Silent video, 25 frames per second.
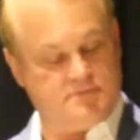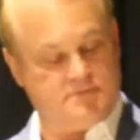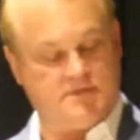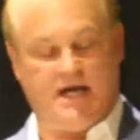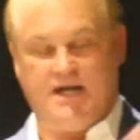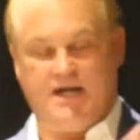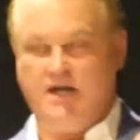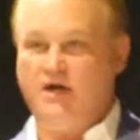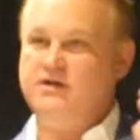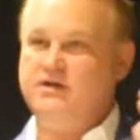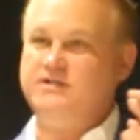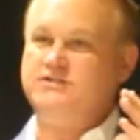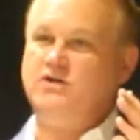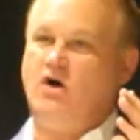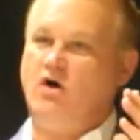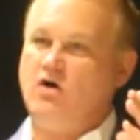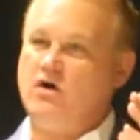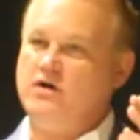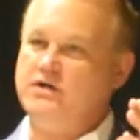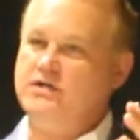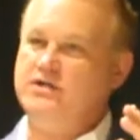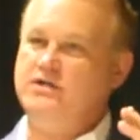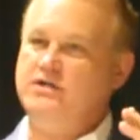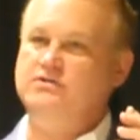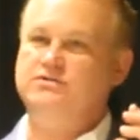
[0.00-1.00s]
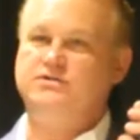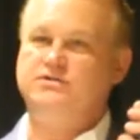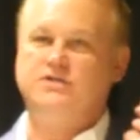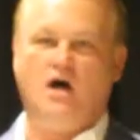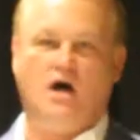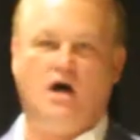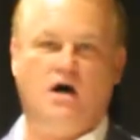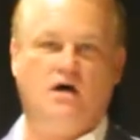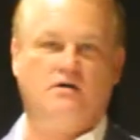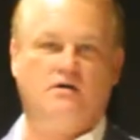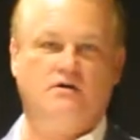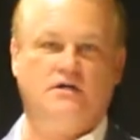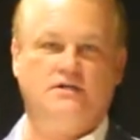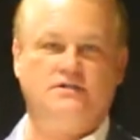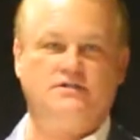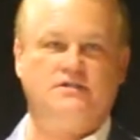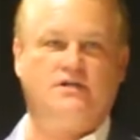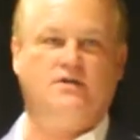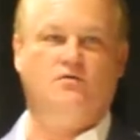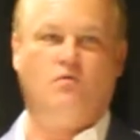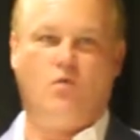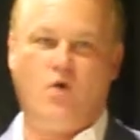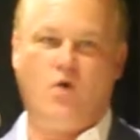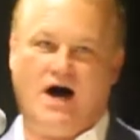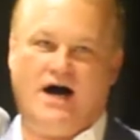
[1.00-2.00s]
I know it's hard to use Congress
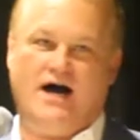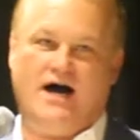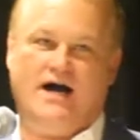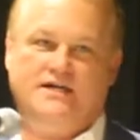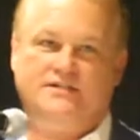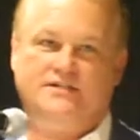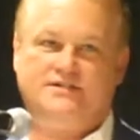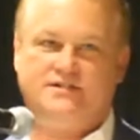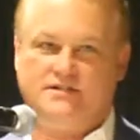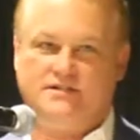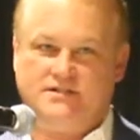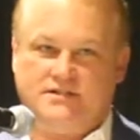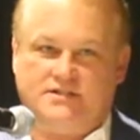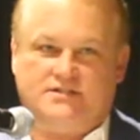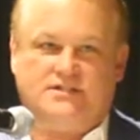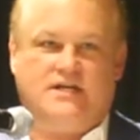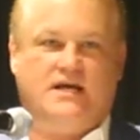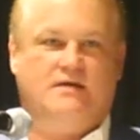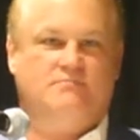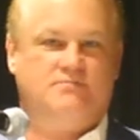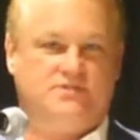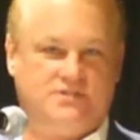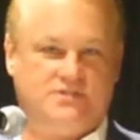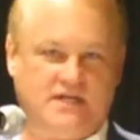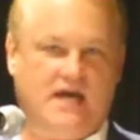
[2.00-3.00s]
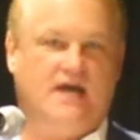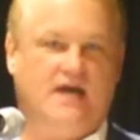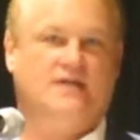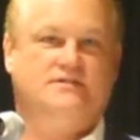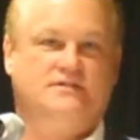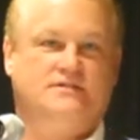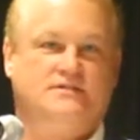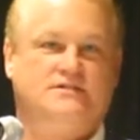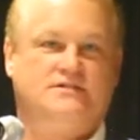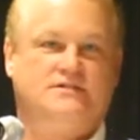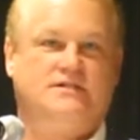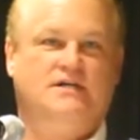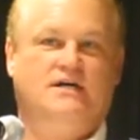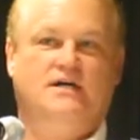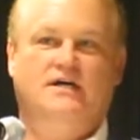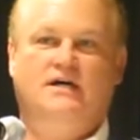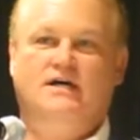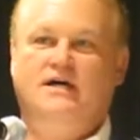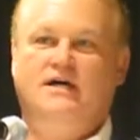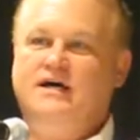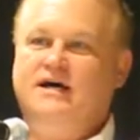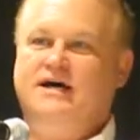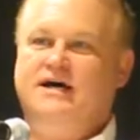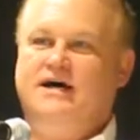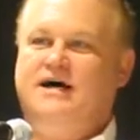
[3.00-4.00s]
and wise in the same sentence,
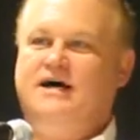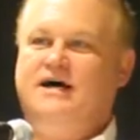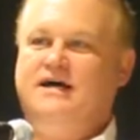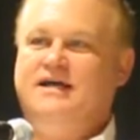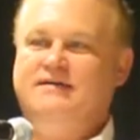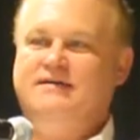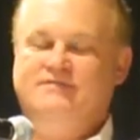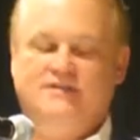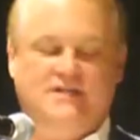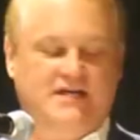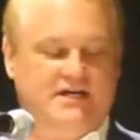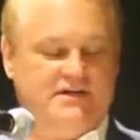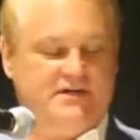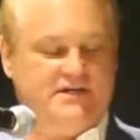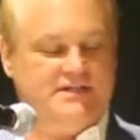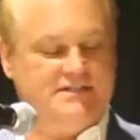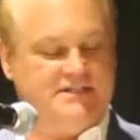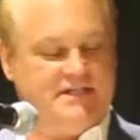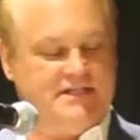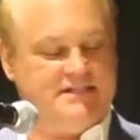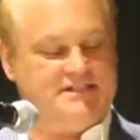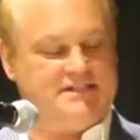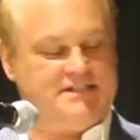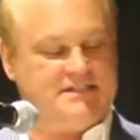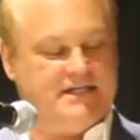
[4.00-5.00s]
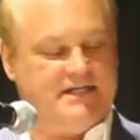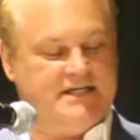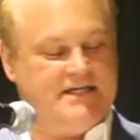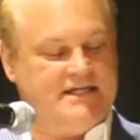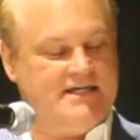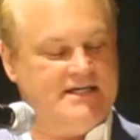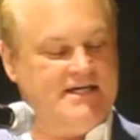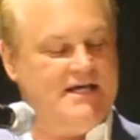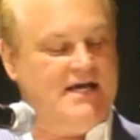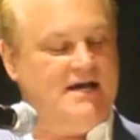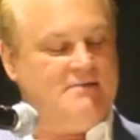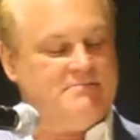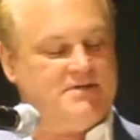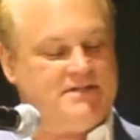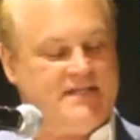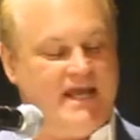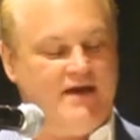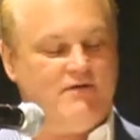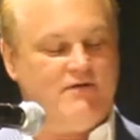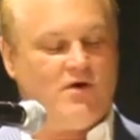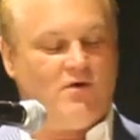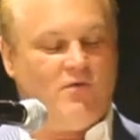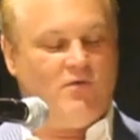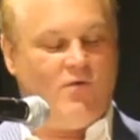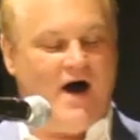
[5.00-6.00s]
even here in D.C., but they
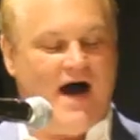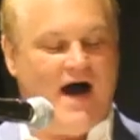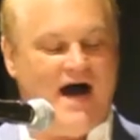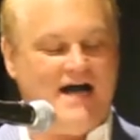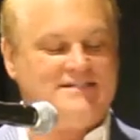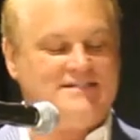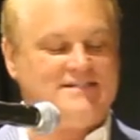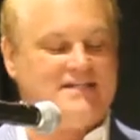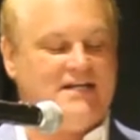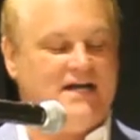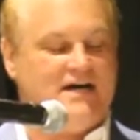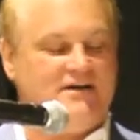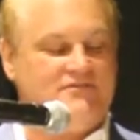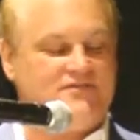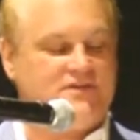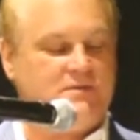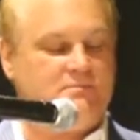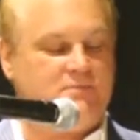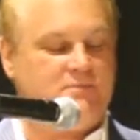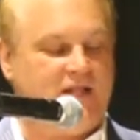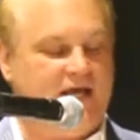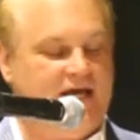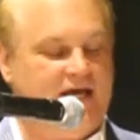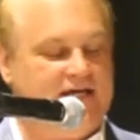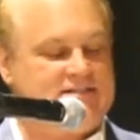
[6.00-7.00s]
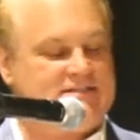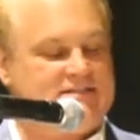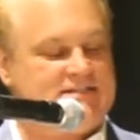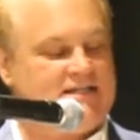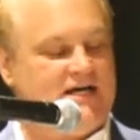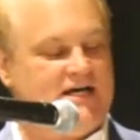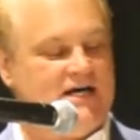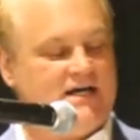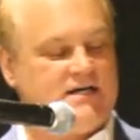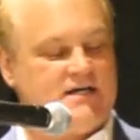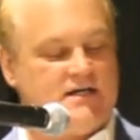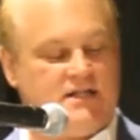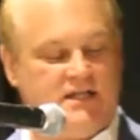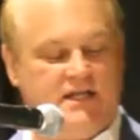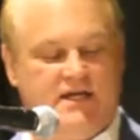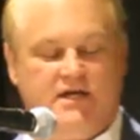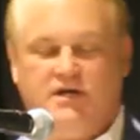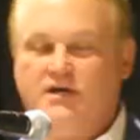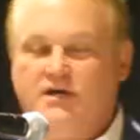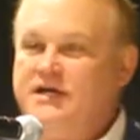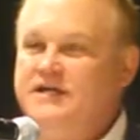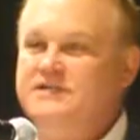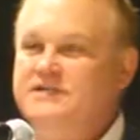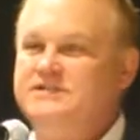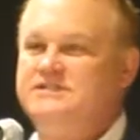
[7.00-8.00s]
were wise enough to place a
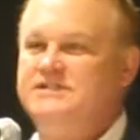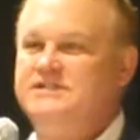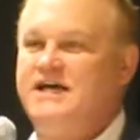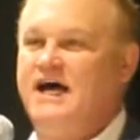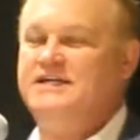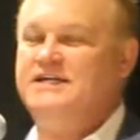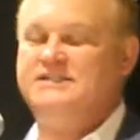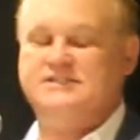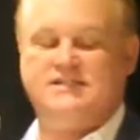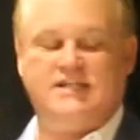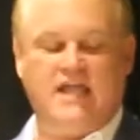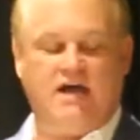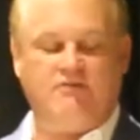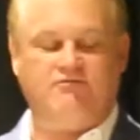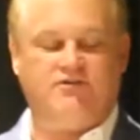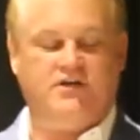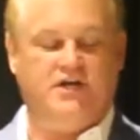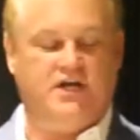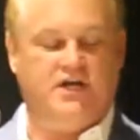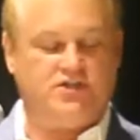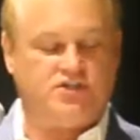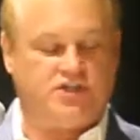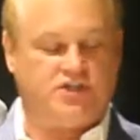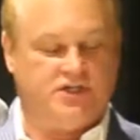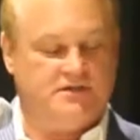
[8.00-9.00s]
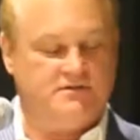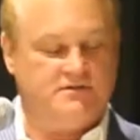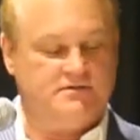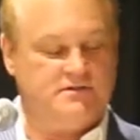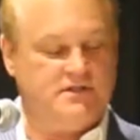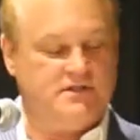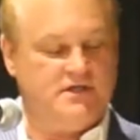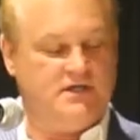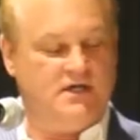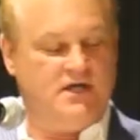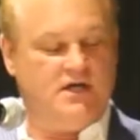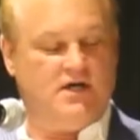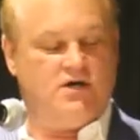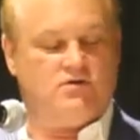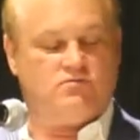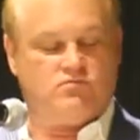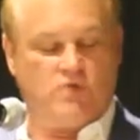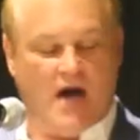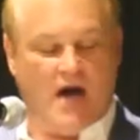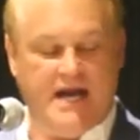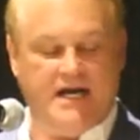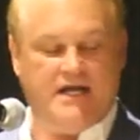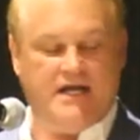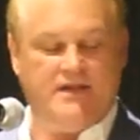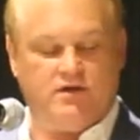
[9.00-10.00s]
clear, concise definition
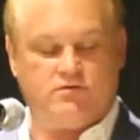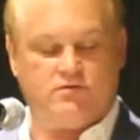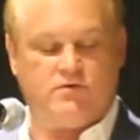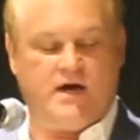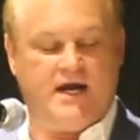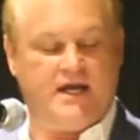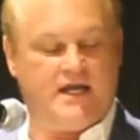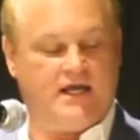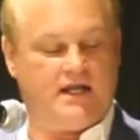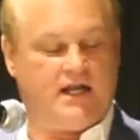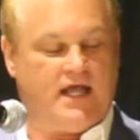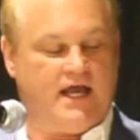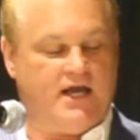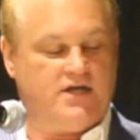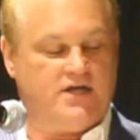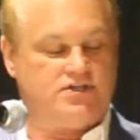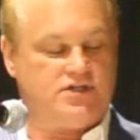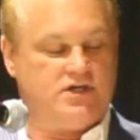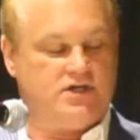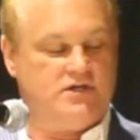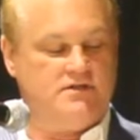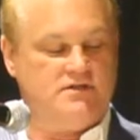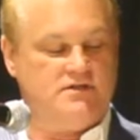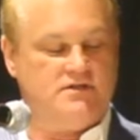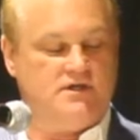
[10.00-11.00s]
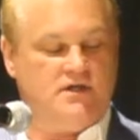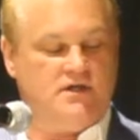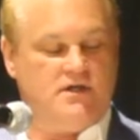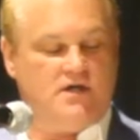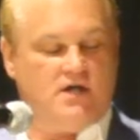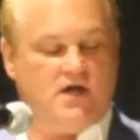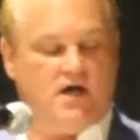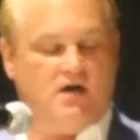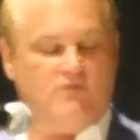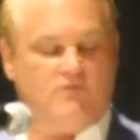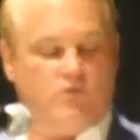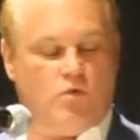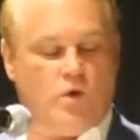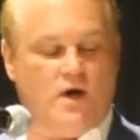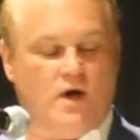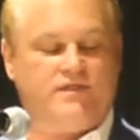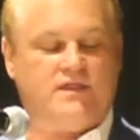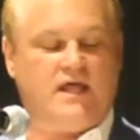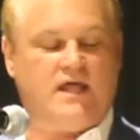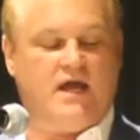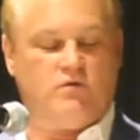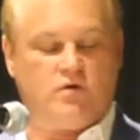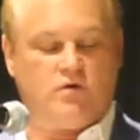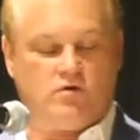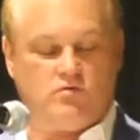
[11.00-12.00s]
right in the regulation of what
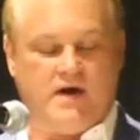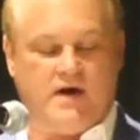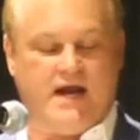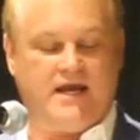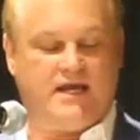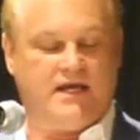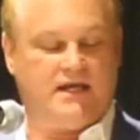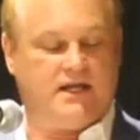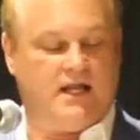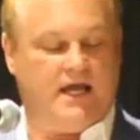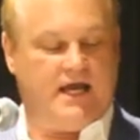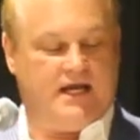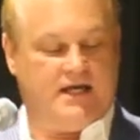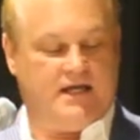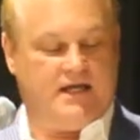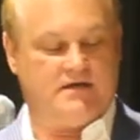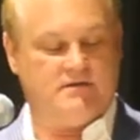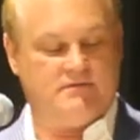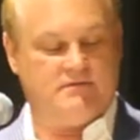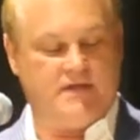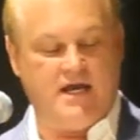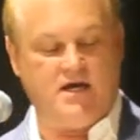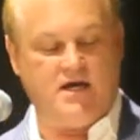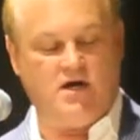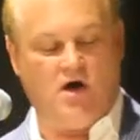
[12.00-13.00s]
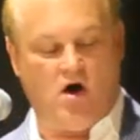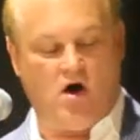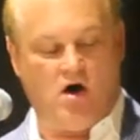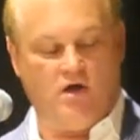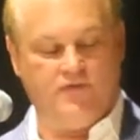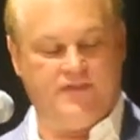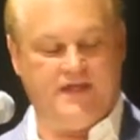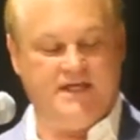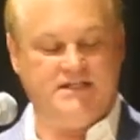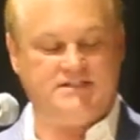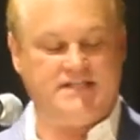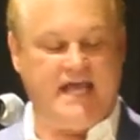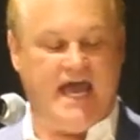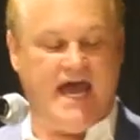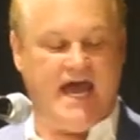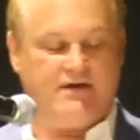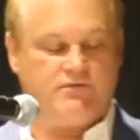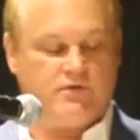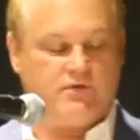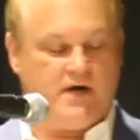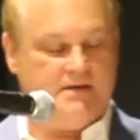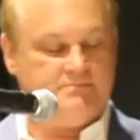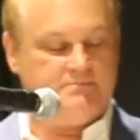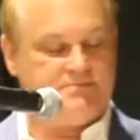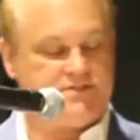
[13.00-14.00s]
they were regulating. They called these ad
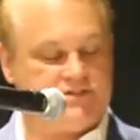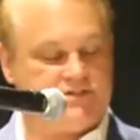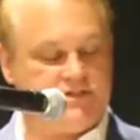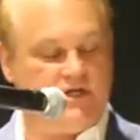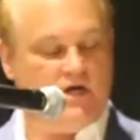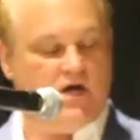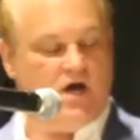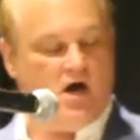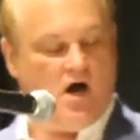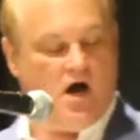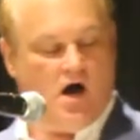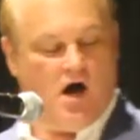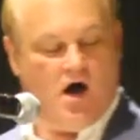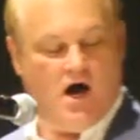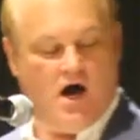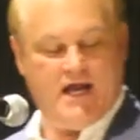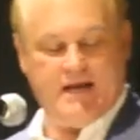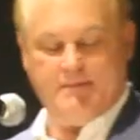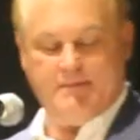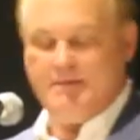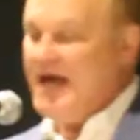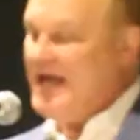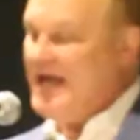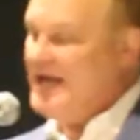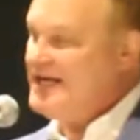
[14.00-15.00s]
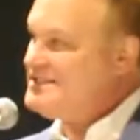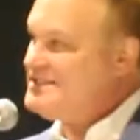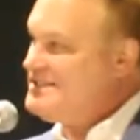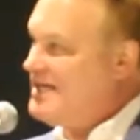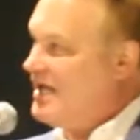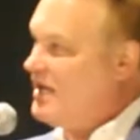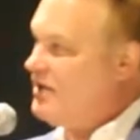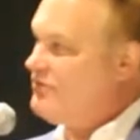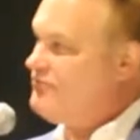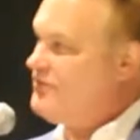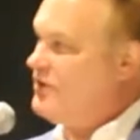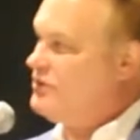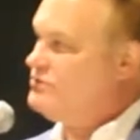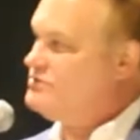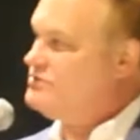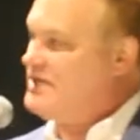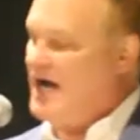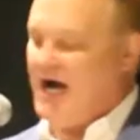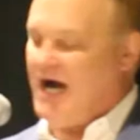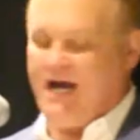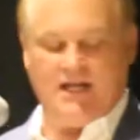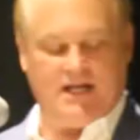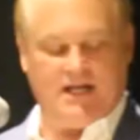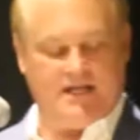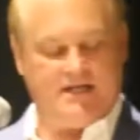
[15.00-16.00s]
reps automatic telephone
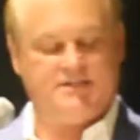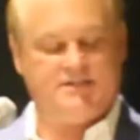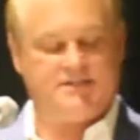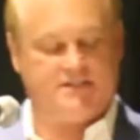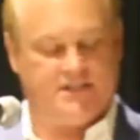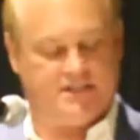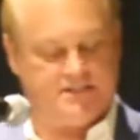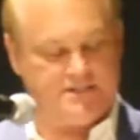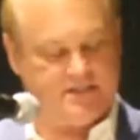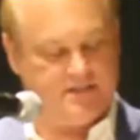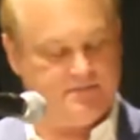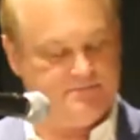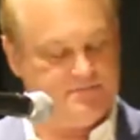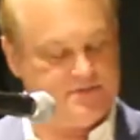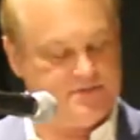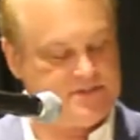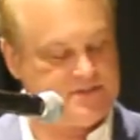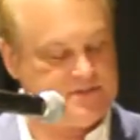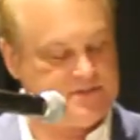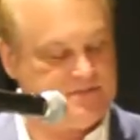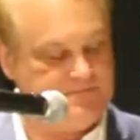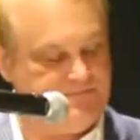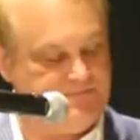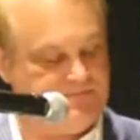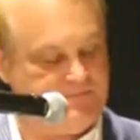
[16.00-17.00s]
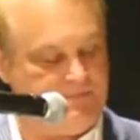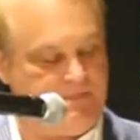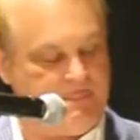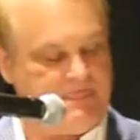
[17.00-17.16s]
dialing systems,